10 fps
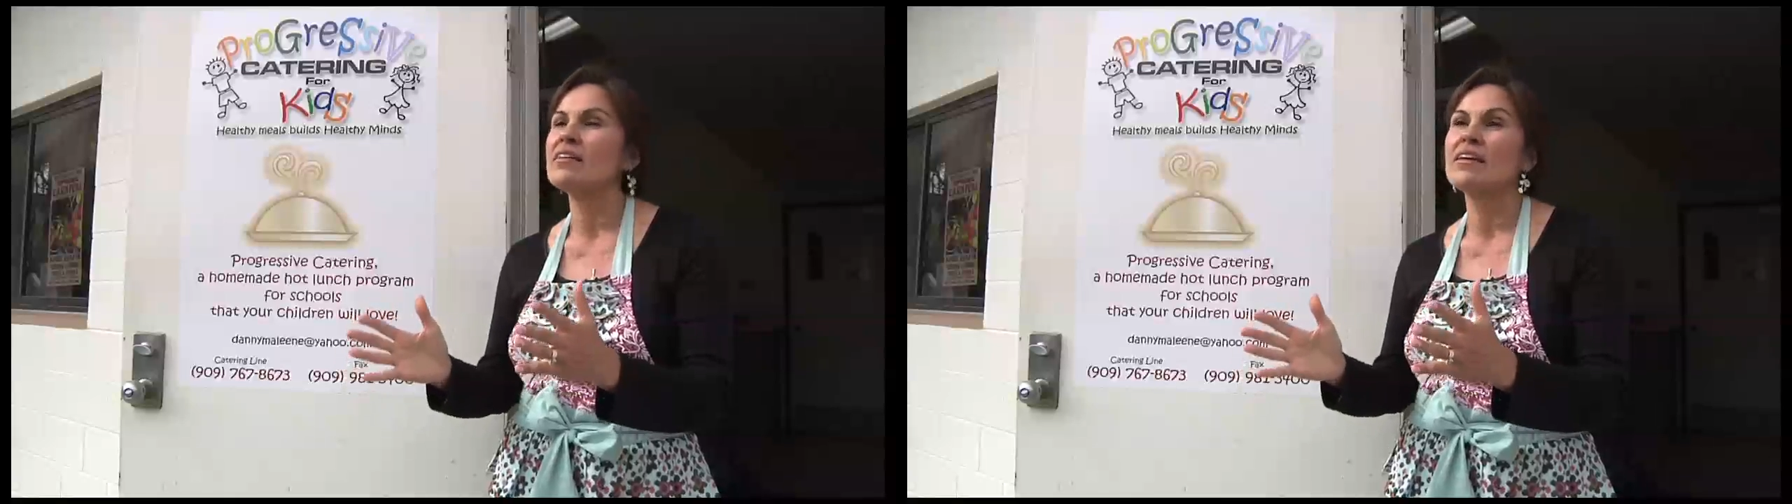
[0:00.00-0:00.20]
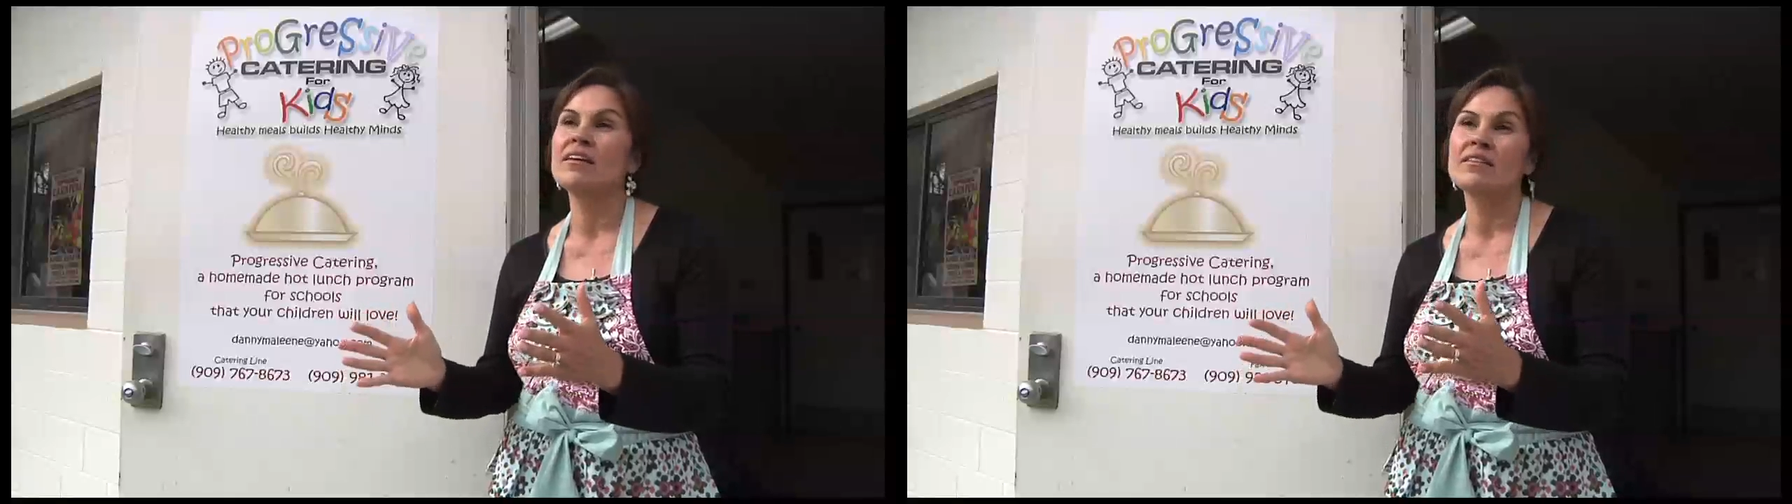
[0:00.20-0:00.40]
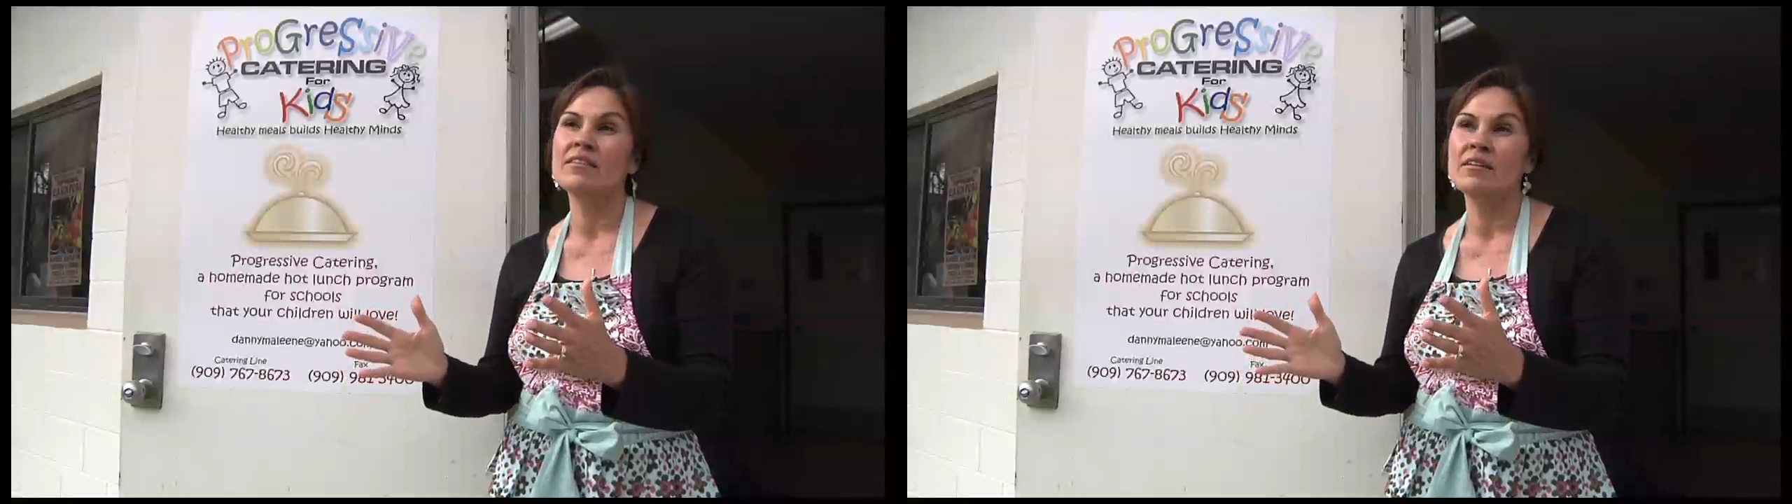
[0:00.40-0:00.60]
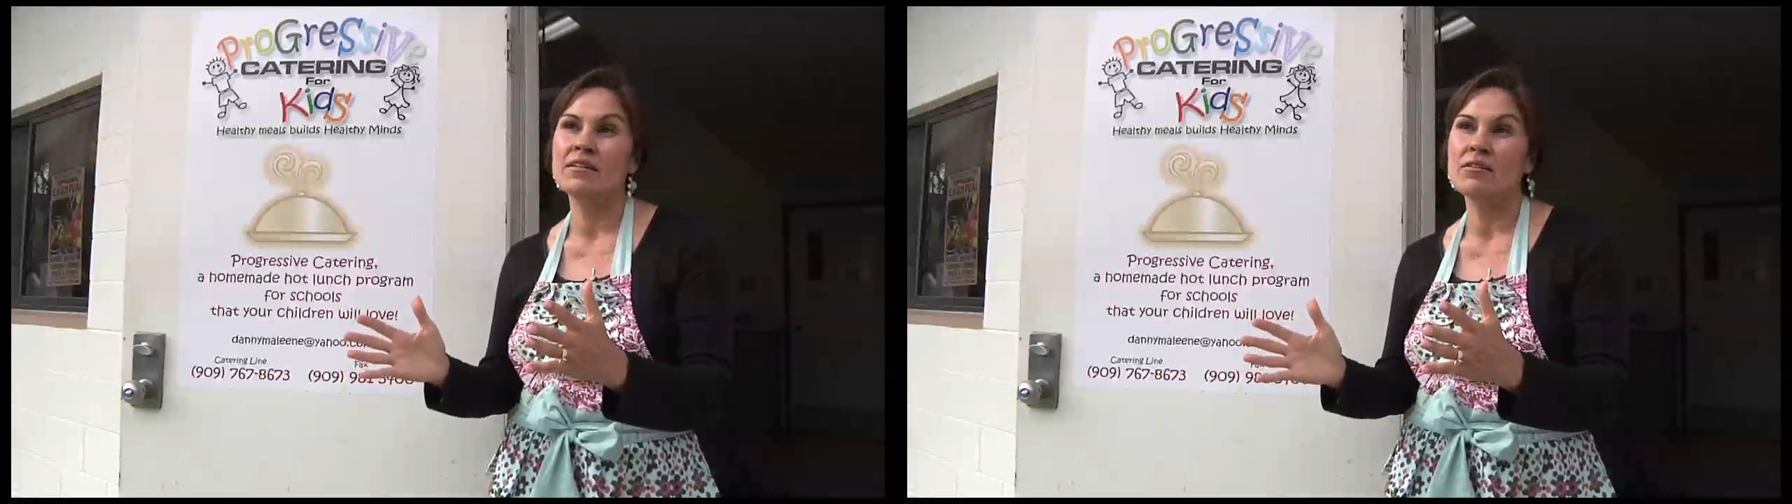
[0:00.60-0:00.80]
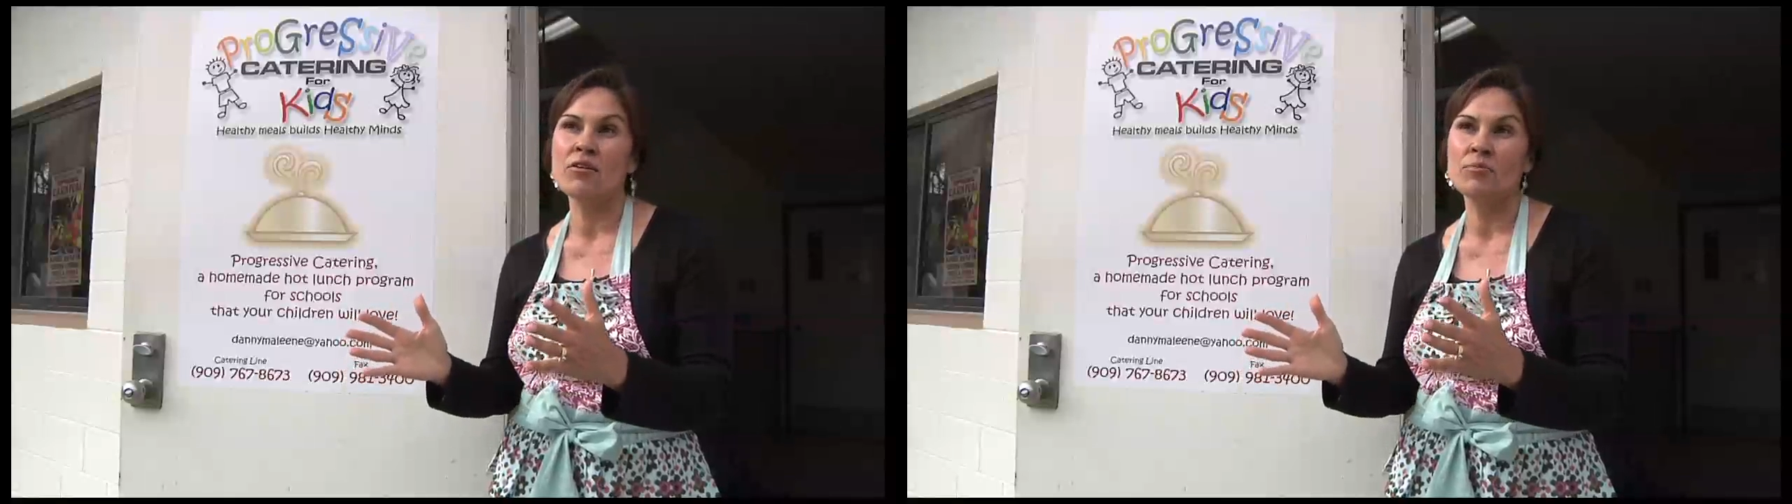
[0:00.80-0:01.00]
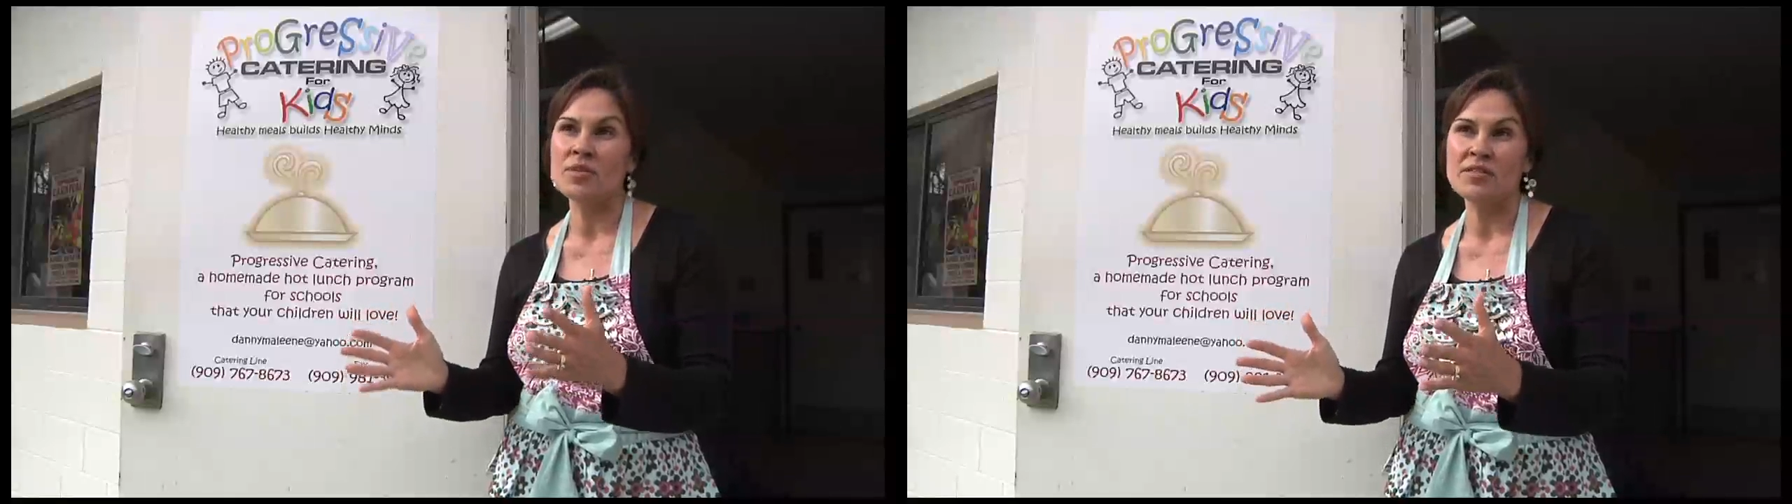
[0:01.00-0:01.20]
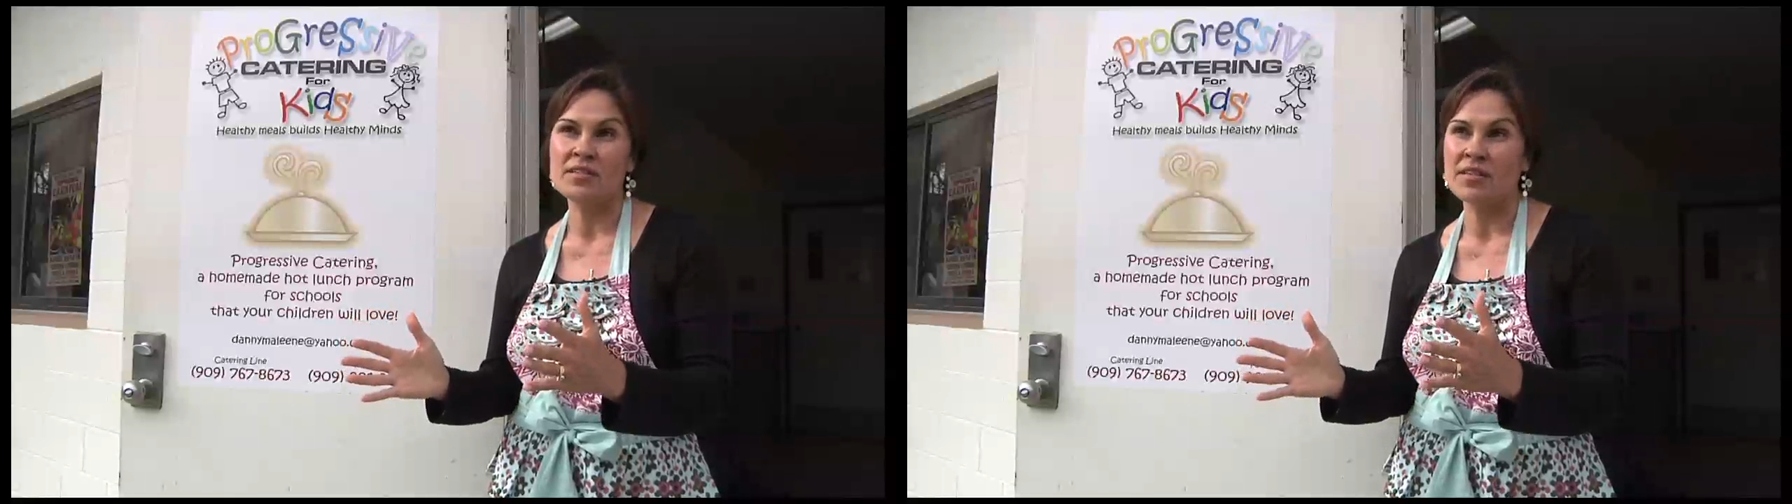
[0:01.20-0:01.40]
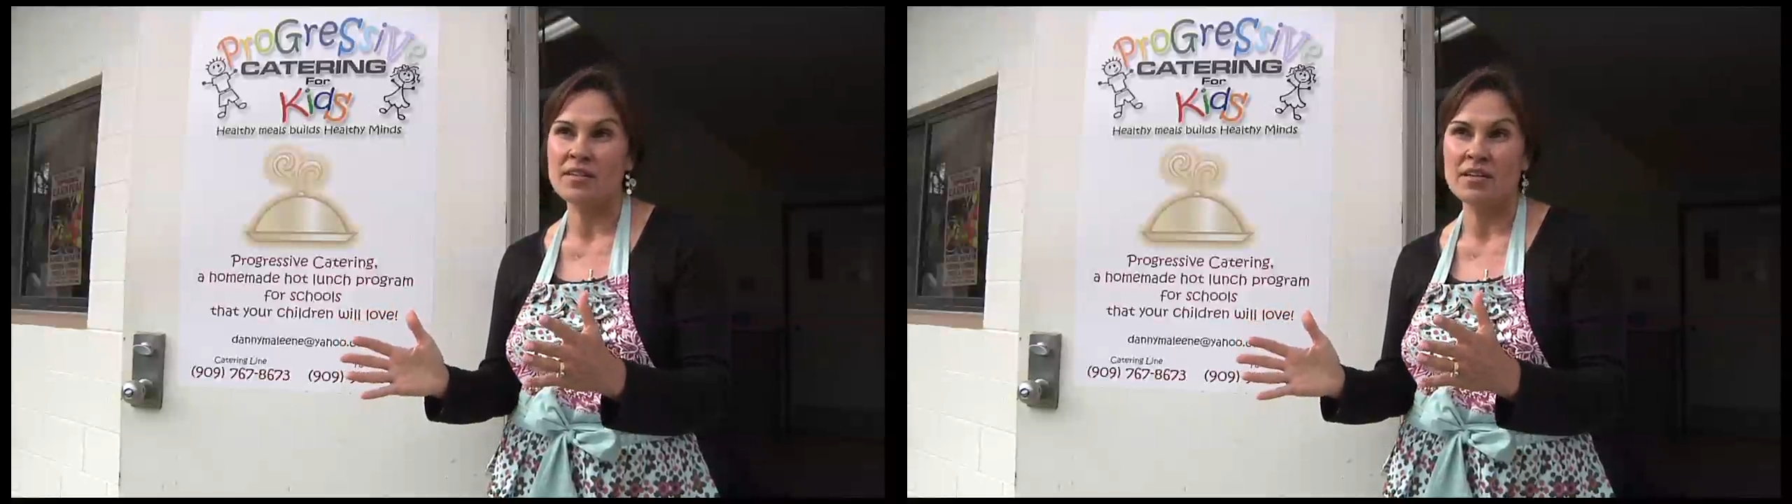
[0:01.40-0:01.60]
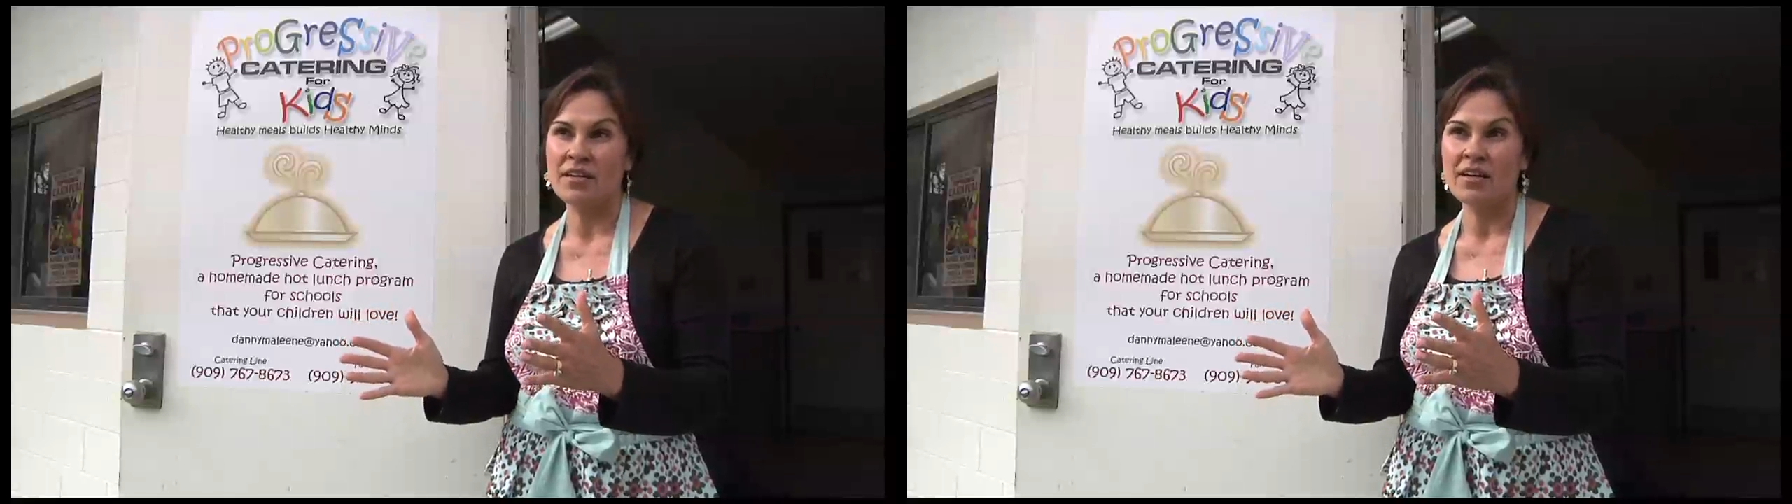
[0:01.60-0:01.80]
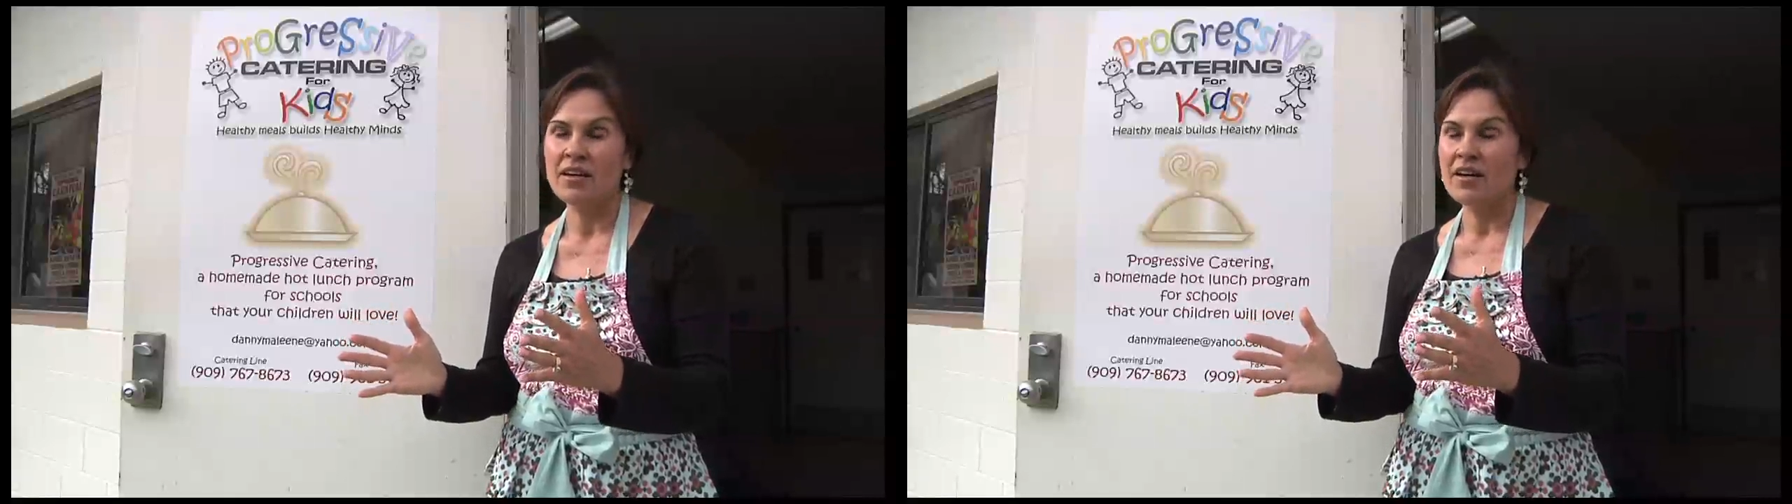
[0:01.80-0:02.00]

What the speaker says: the obesity